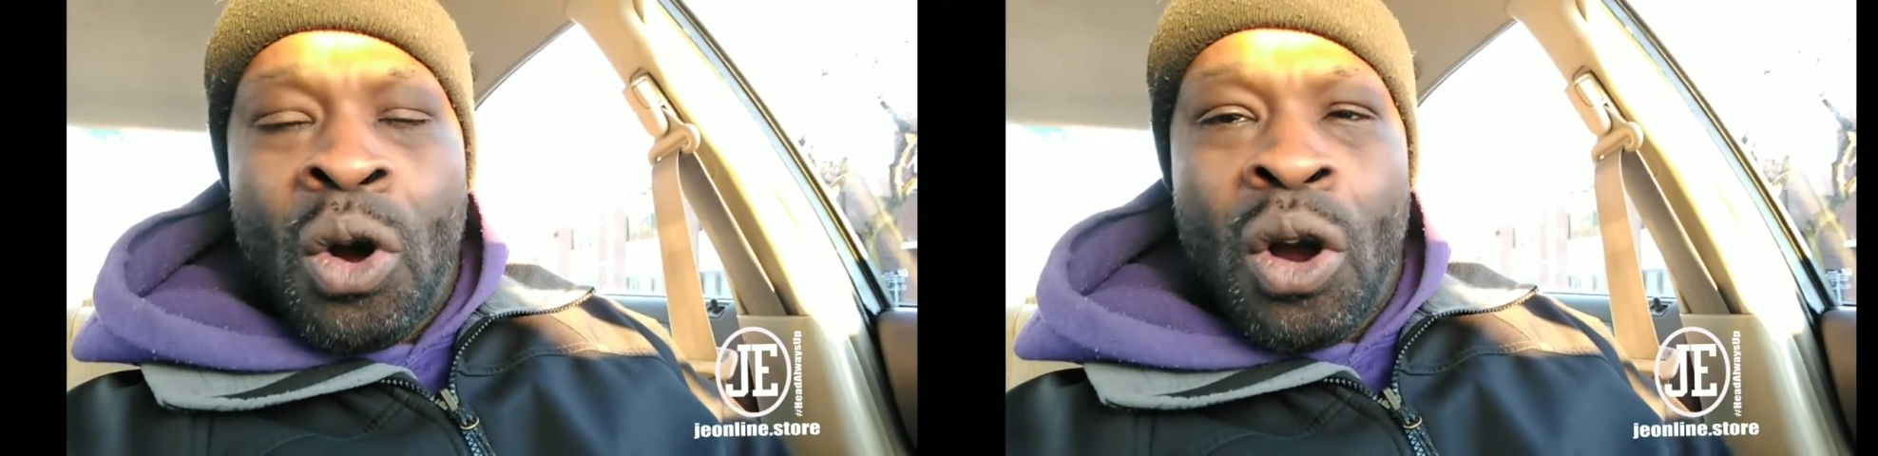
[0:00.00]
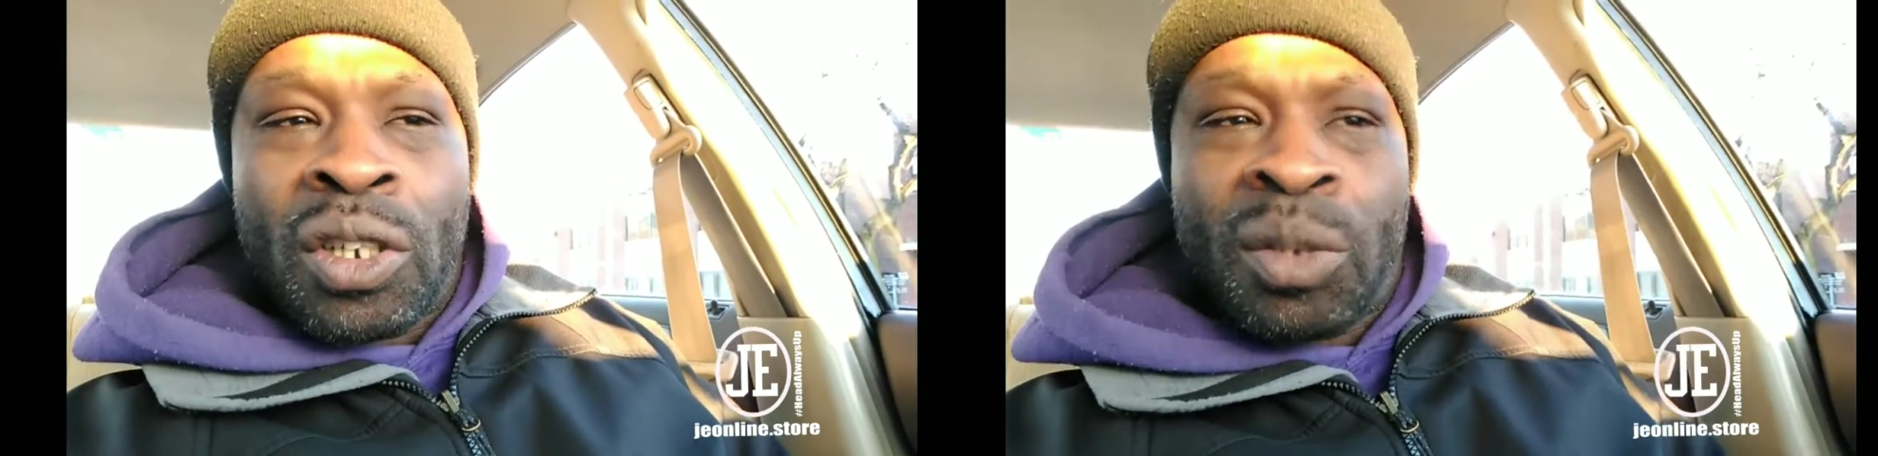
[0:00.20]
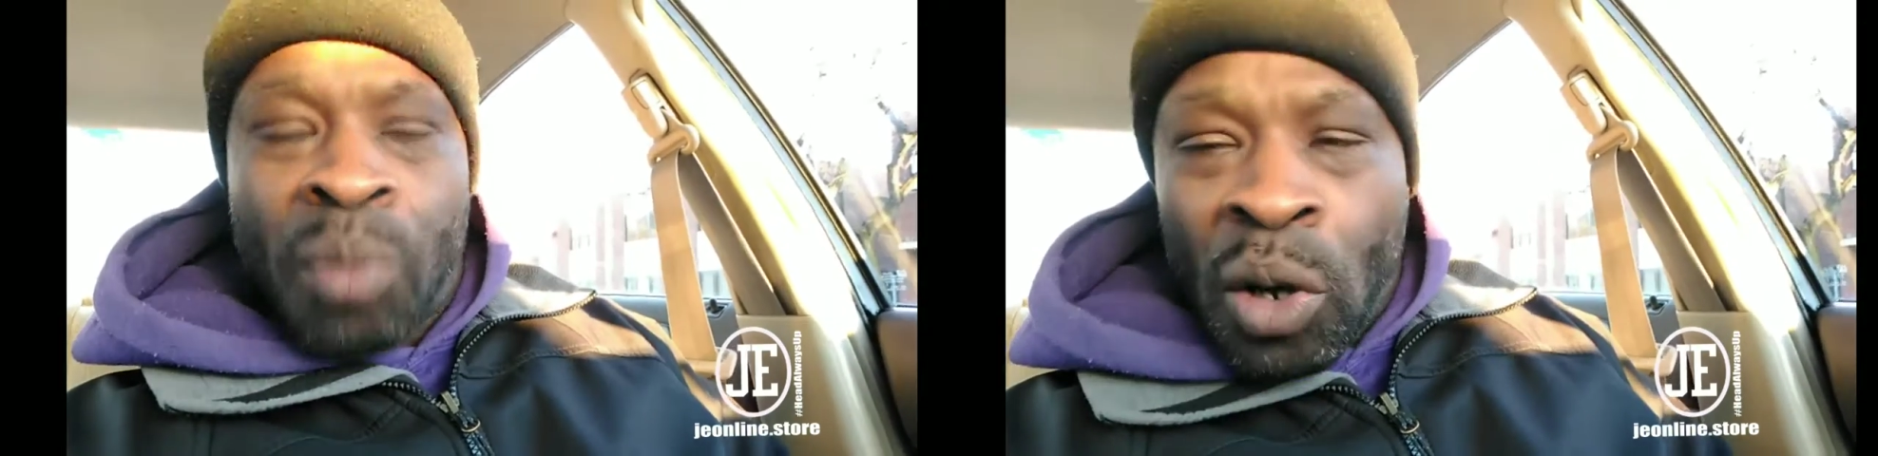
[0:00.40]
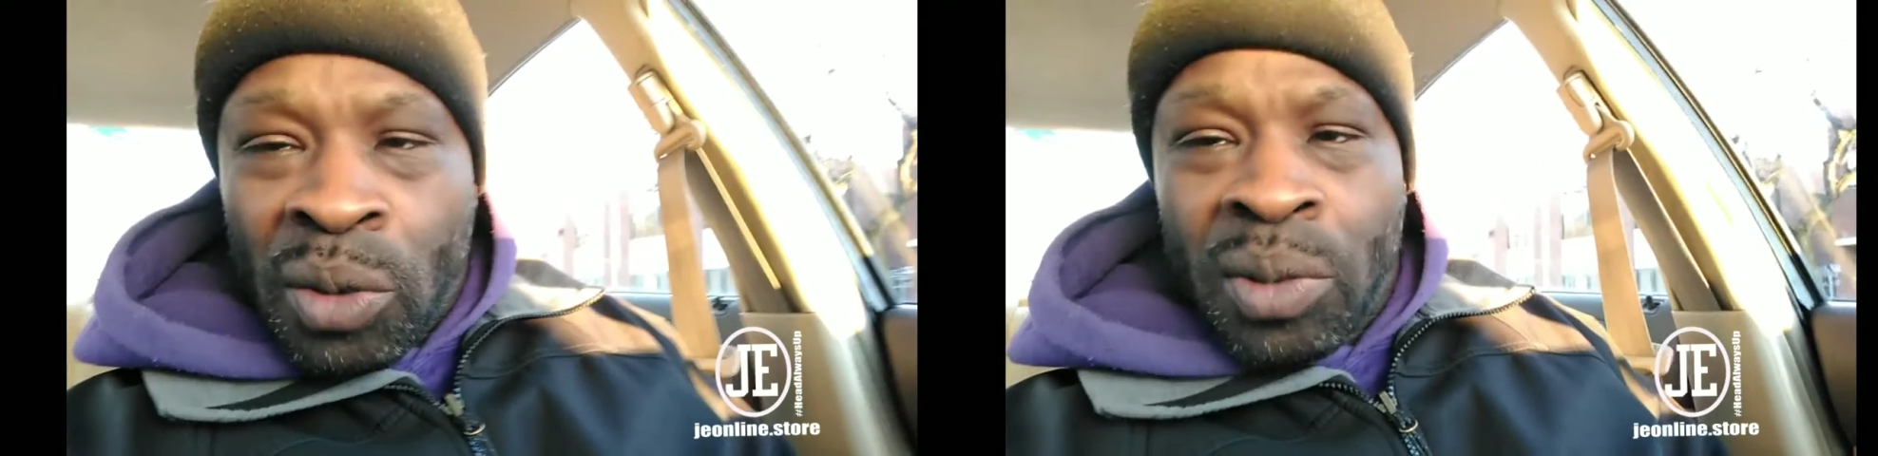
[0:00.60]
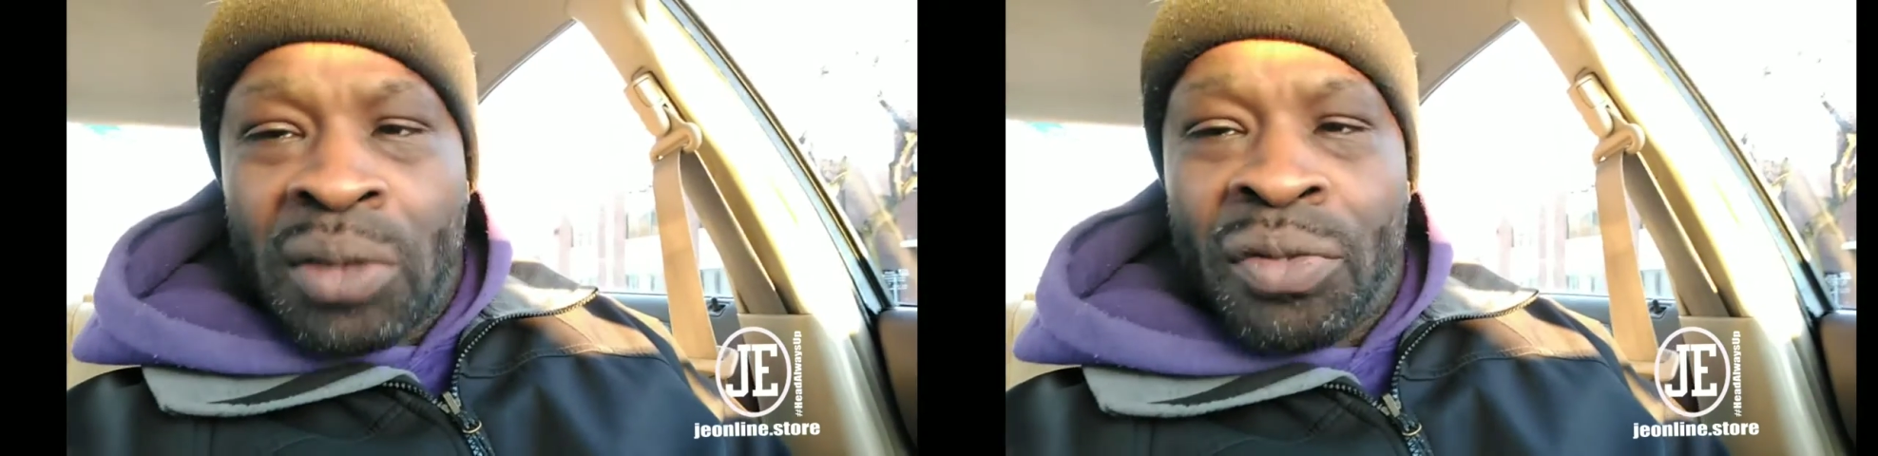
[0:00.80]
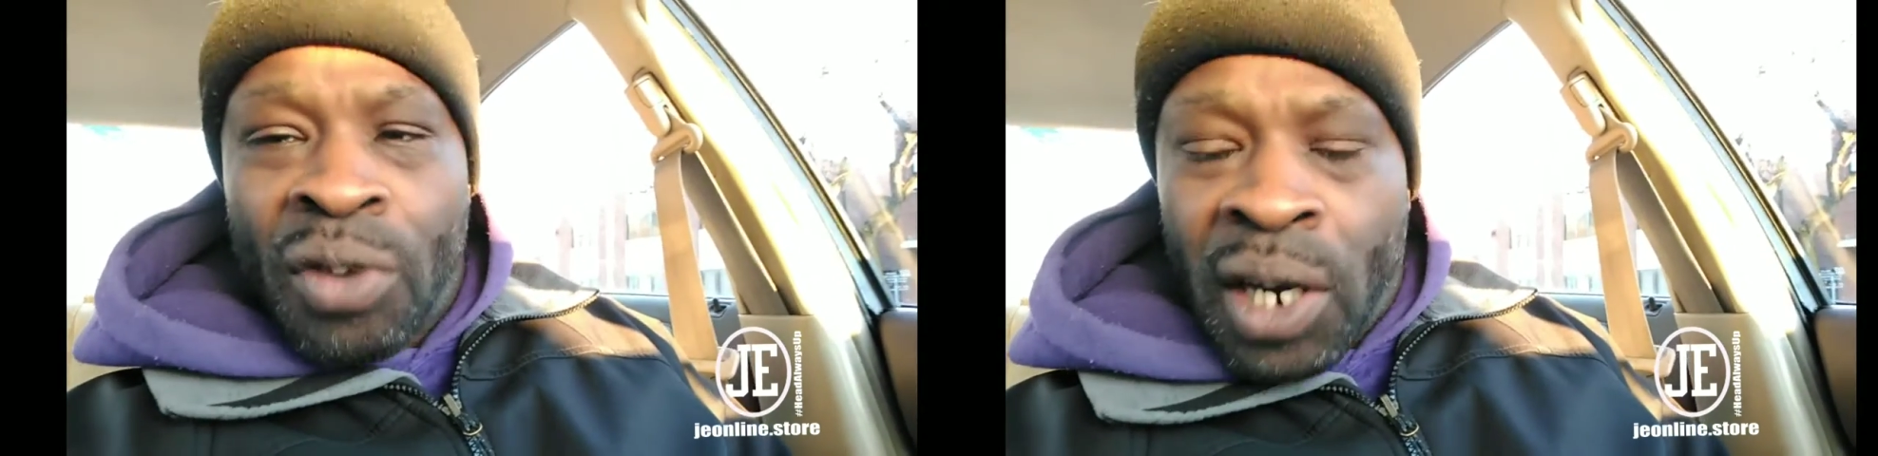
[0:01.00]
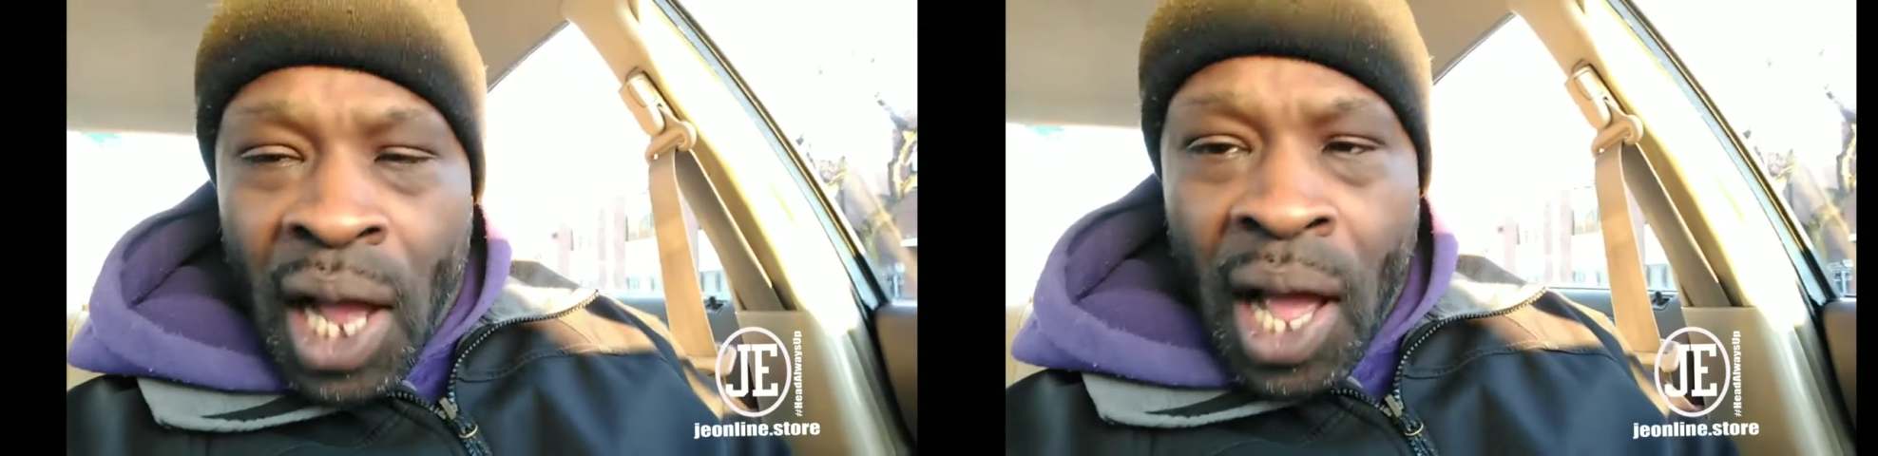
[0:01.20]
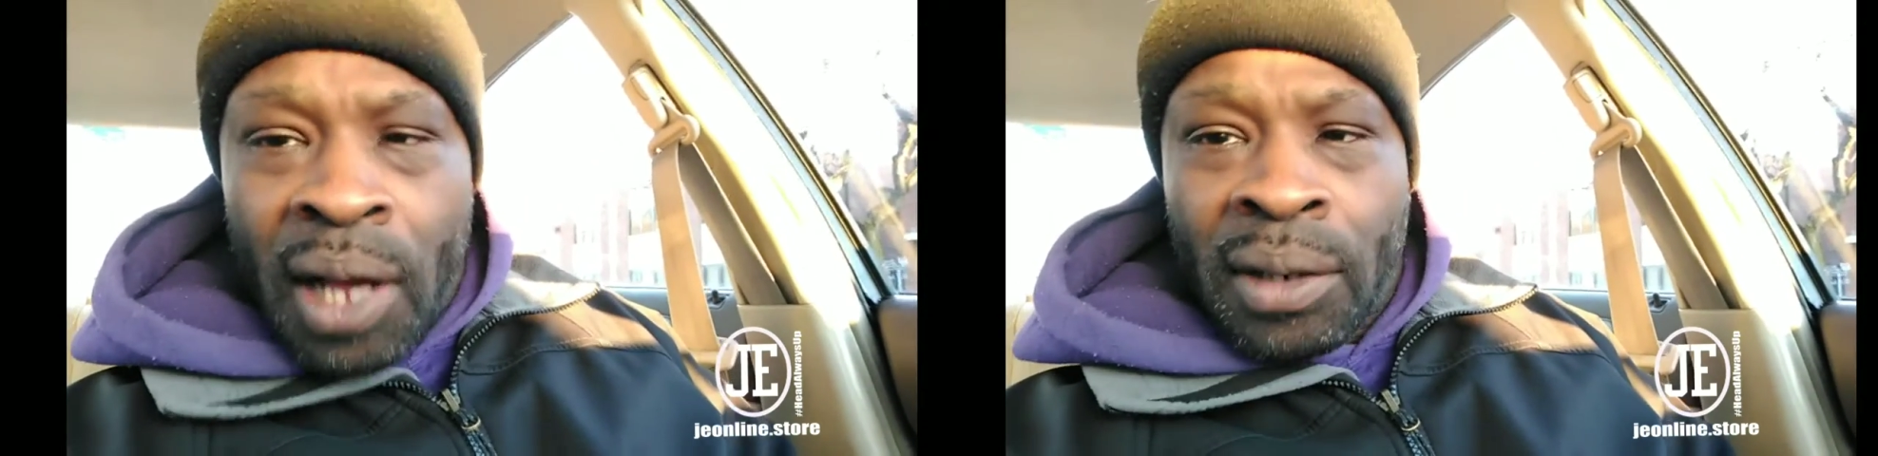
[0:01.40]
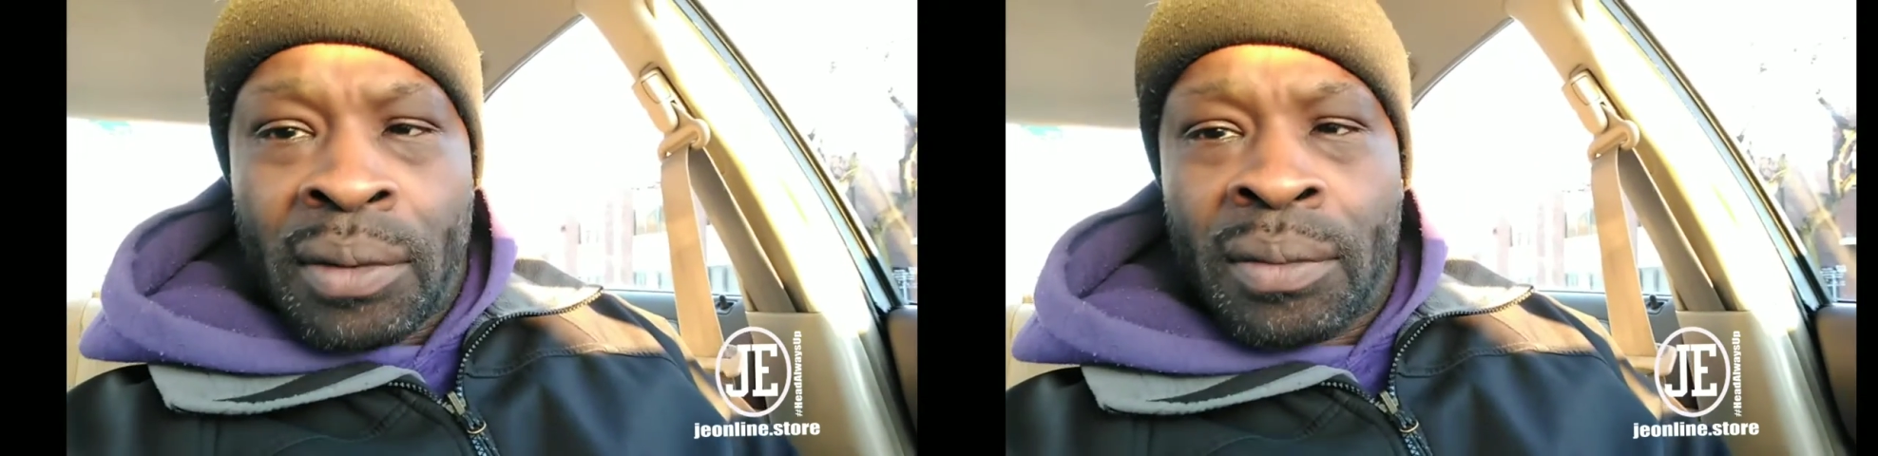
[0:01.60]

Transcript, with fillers: or a spokesman for God.